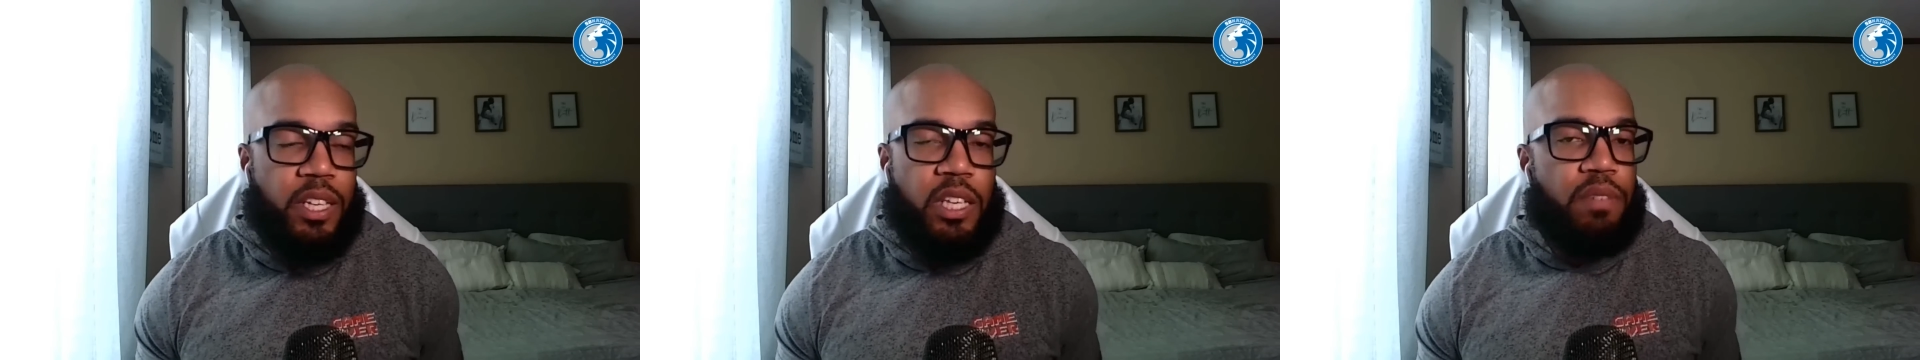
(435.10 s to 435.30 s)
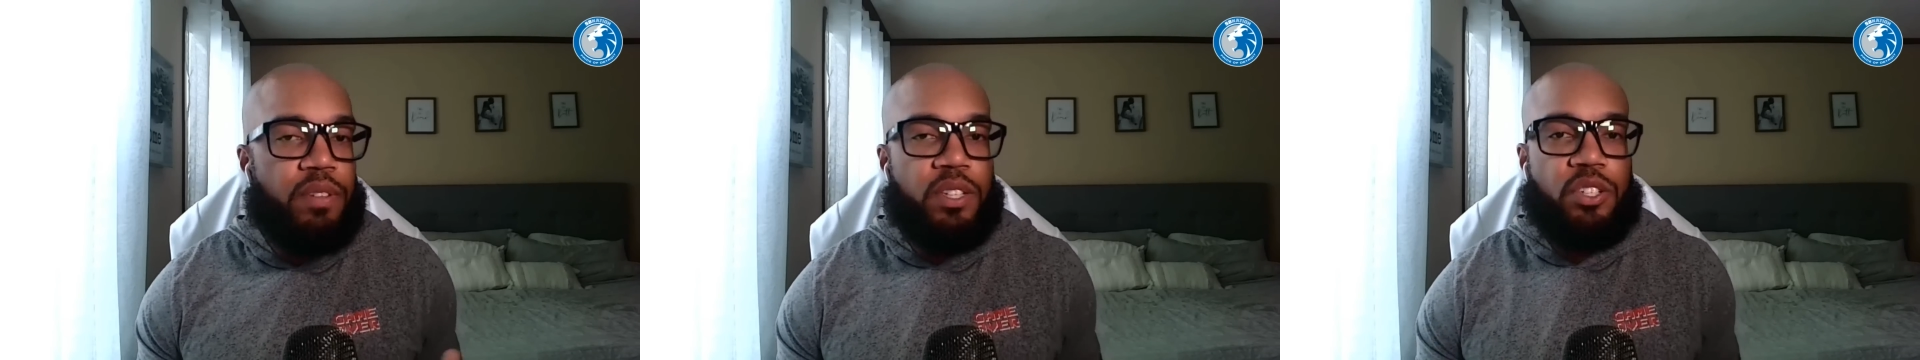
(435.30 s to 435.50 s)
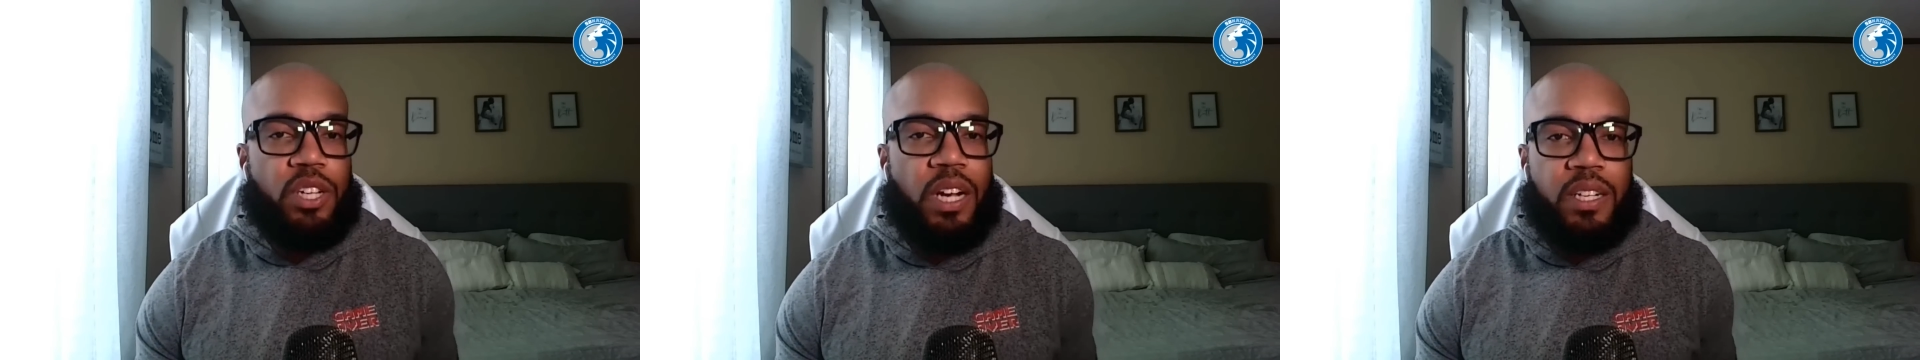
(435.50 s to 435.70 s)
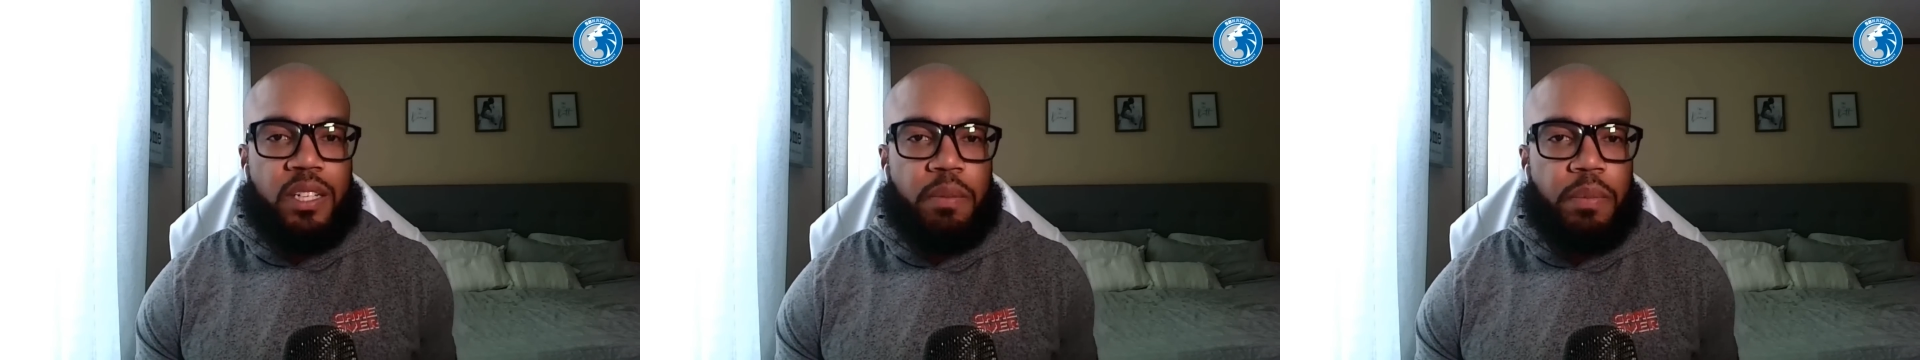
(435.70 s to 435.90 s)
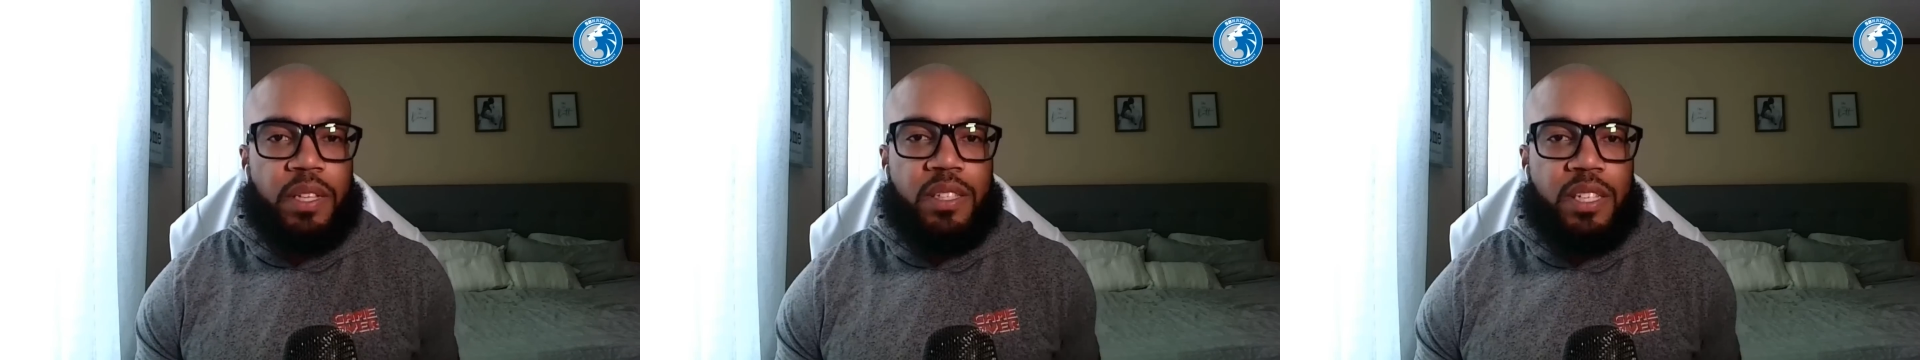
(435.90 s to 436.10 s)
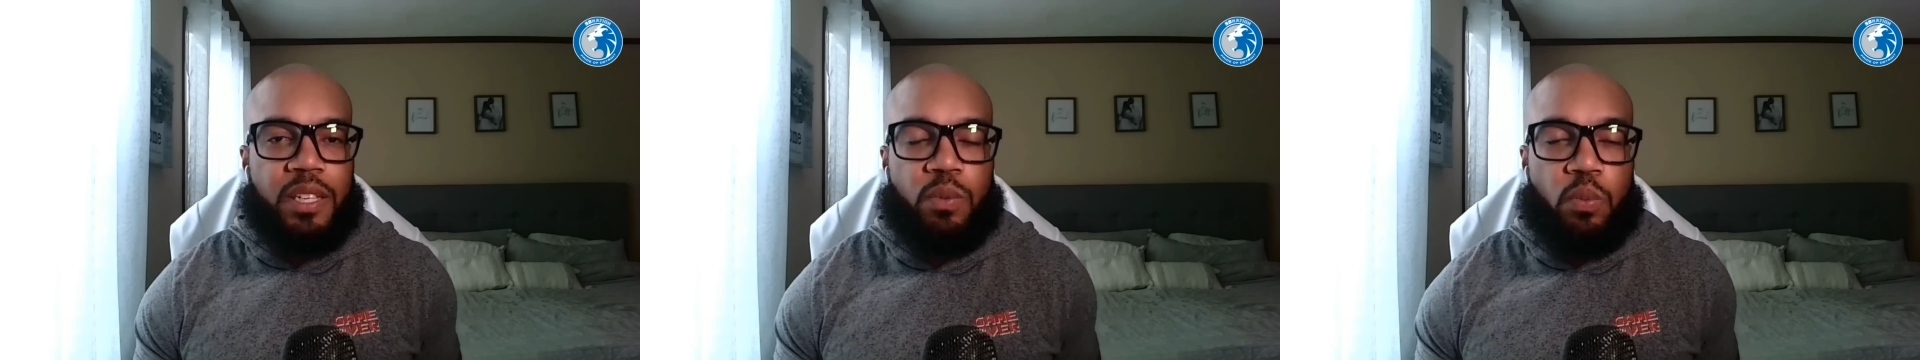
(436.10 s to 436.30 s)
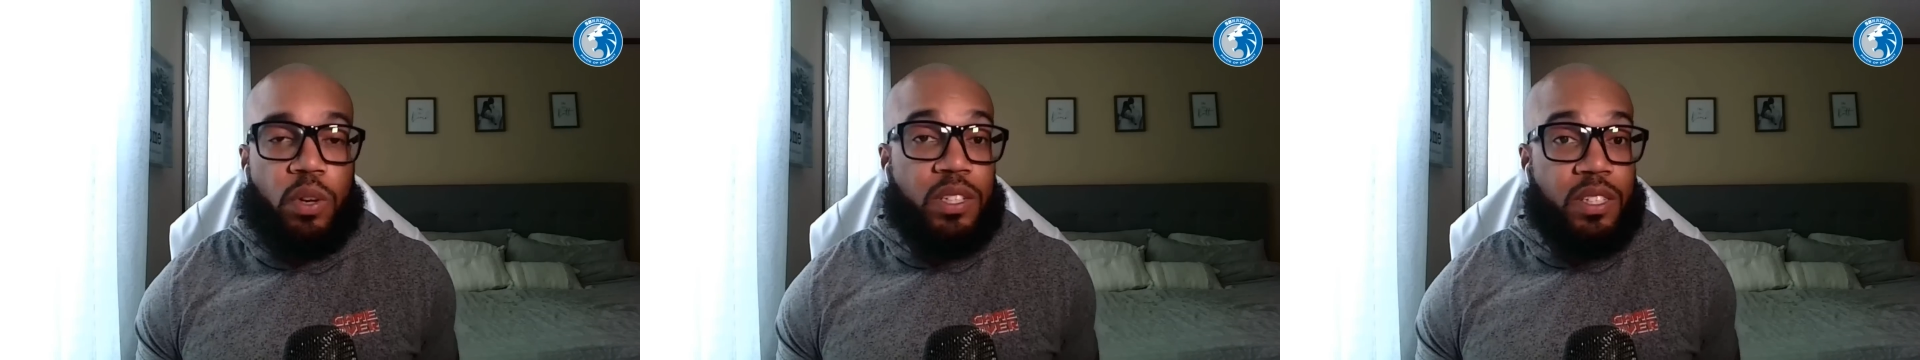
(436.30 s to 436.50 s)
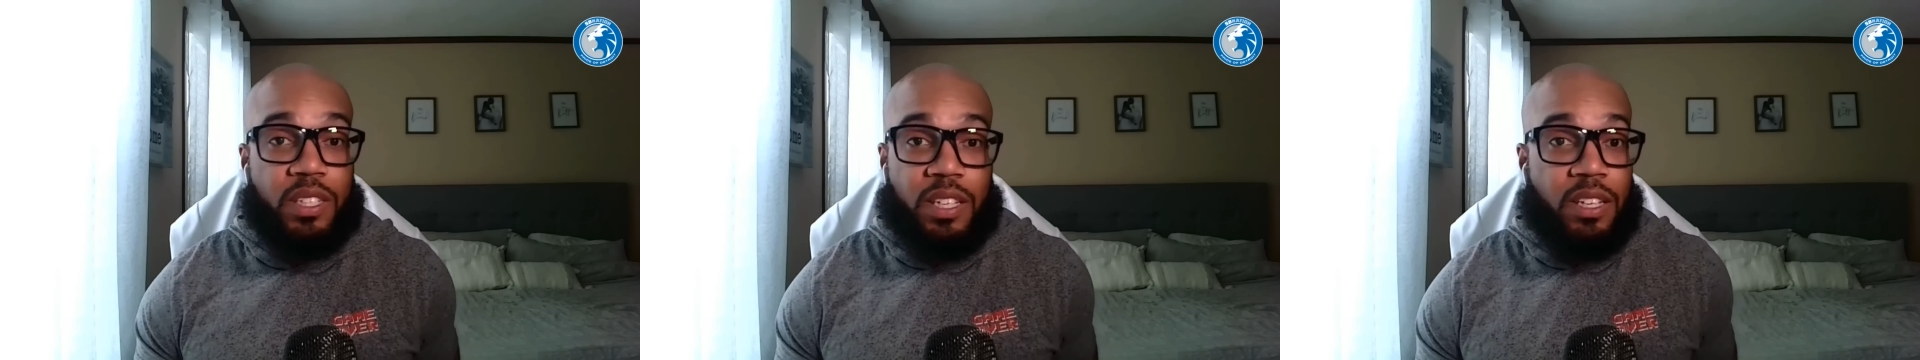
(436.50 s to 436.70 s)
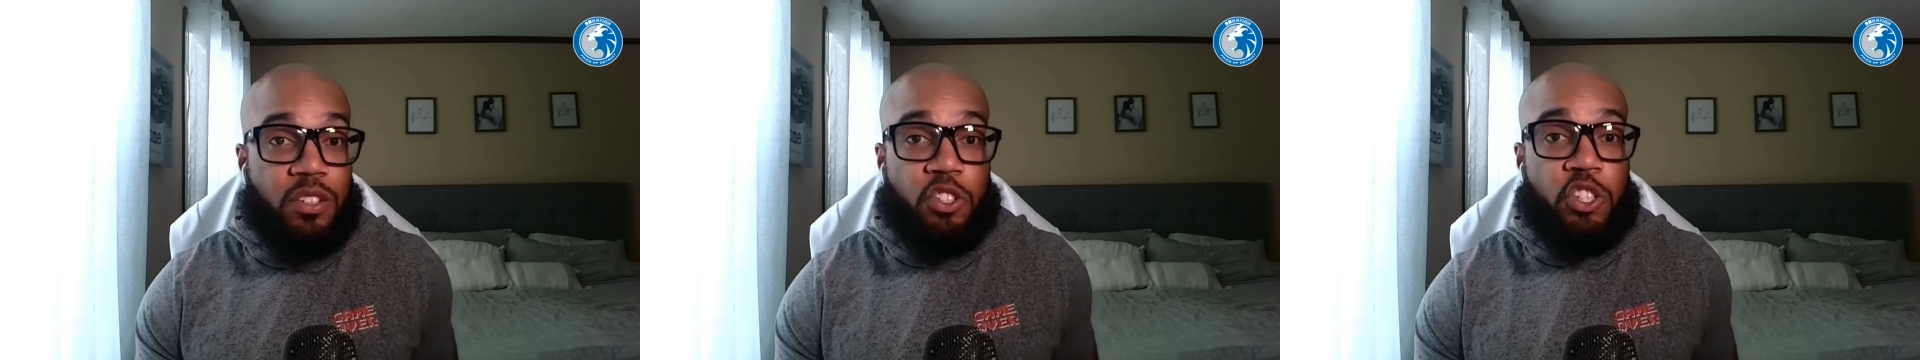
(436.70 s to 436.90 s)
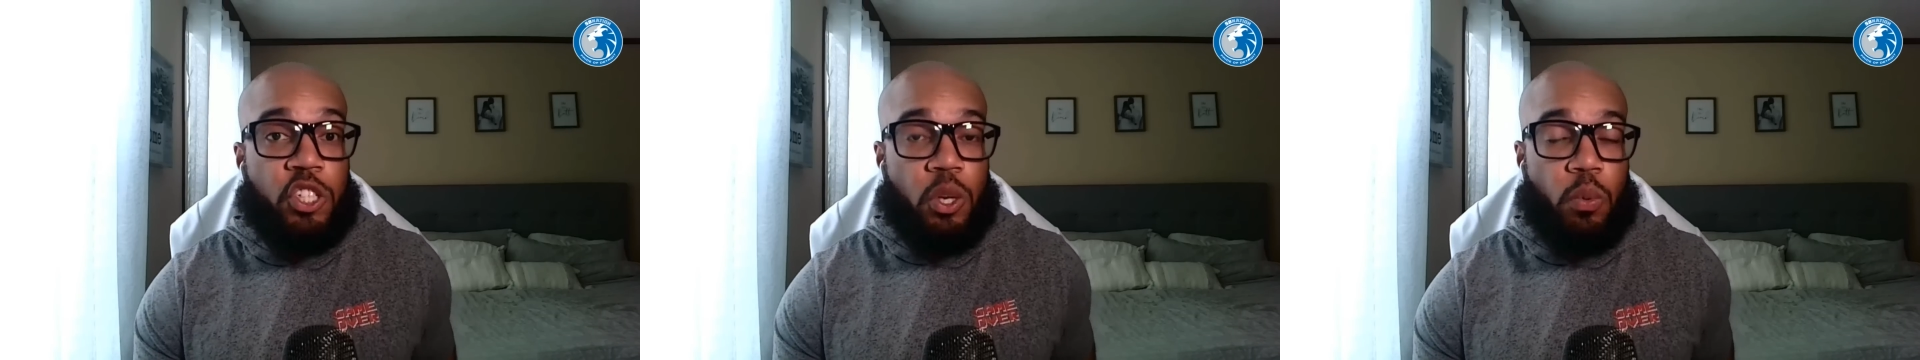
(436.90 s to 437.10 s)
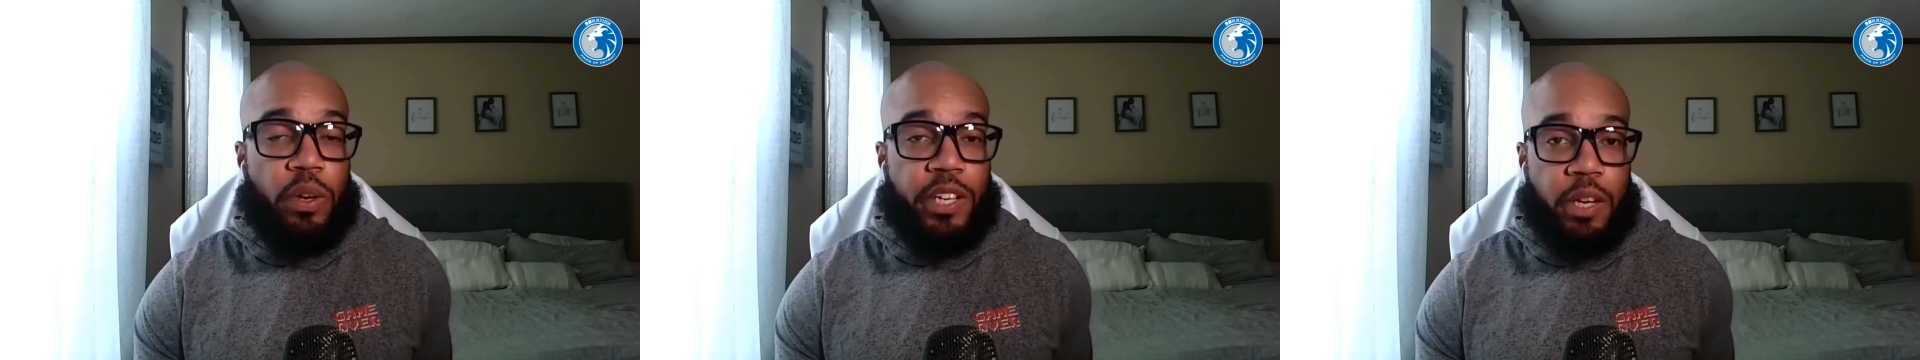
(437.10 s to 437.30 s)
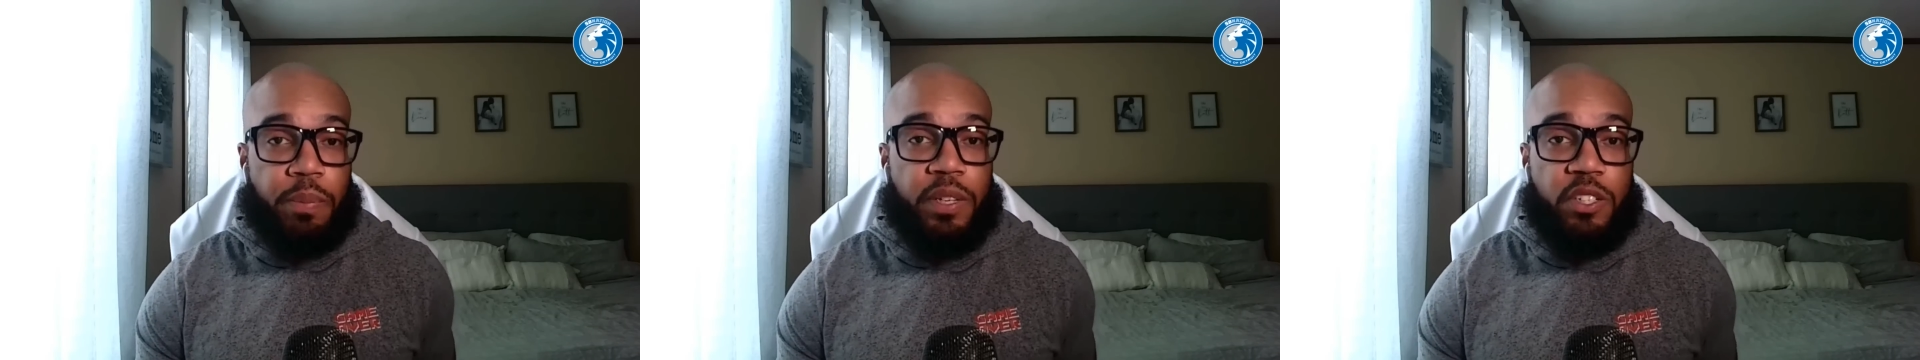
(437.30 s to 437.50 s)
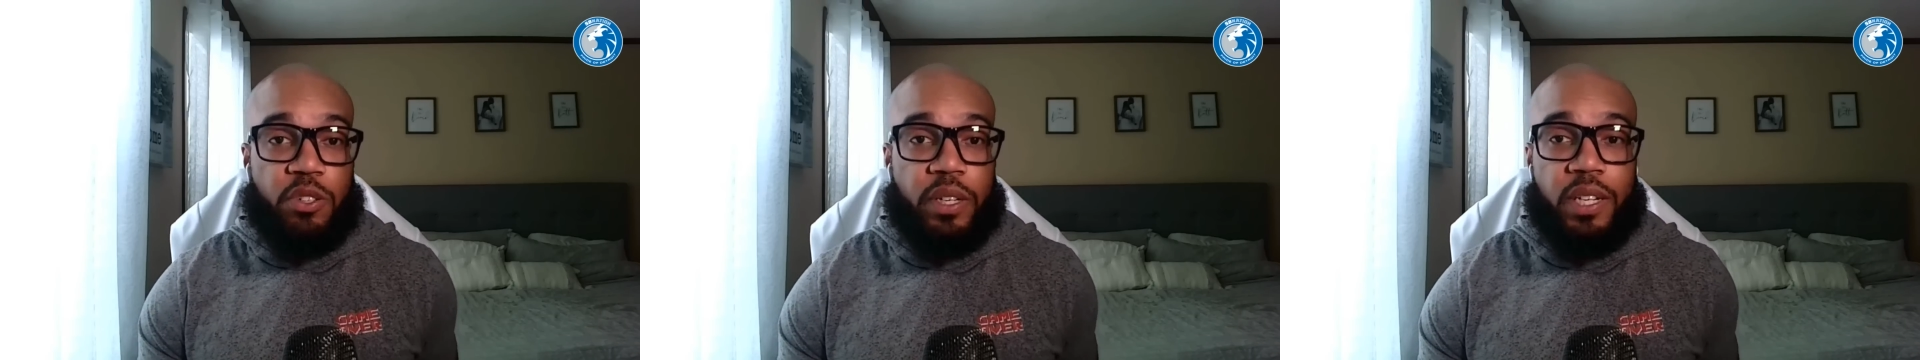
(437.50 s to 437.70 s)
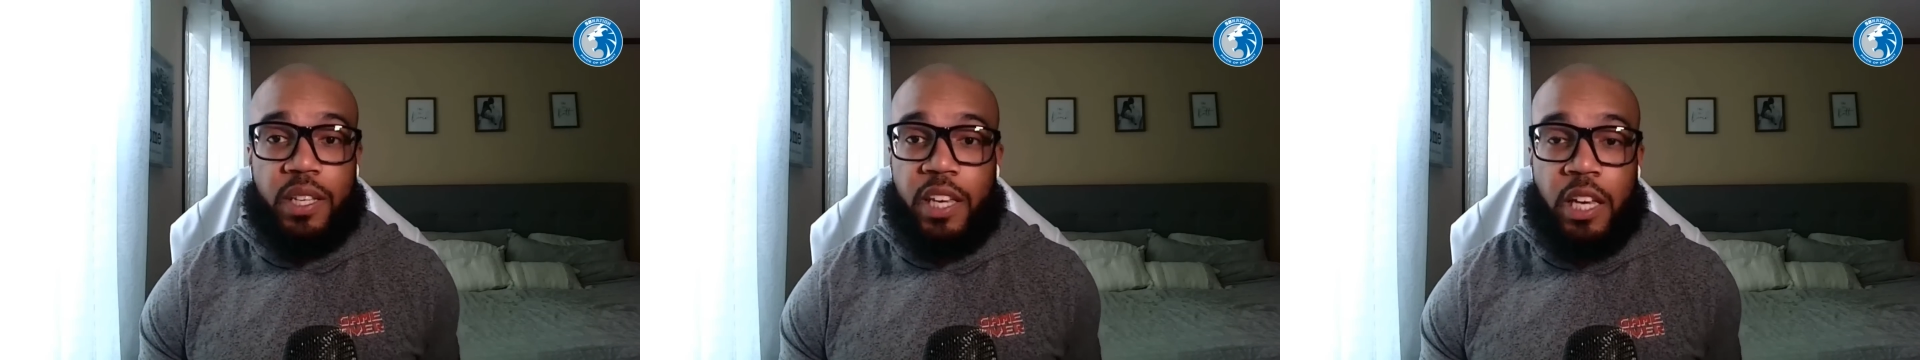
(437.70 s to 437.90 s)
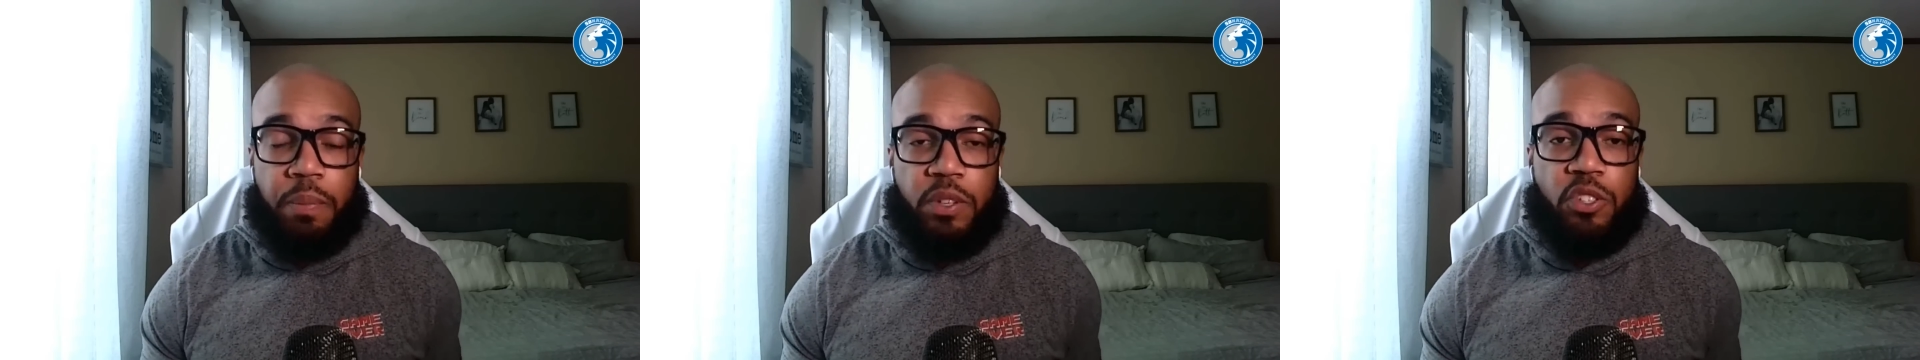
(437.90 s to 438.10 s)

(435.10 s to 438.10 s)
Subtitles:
even John Kaminsky once again showing up in training camp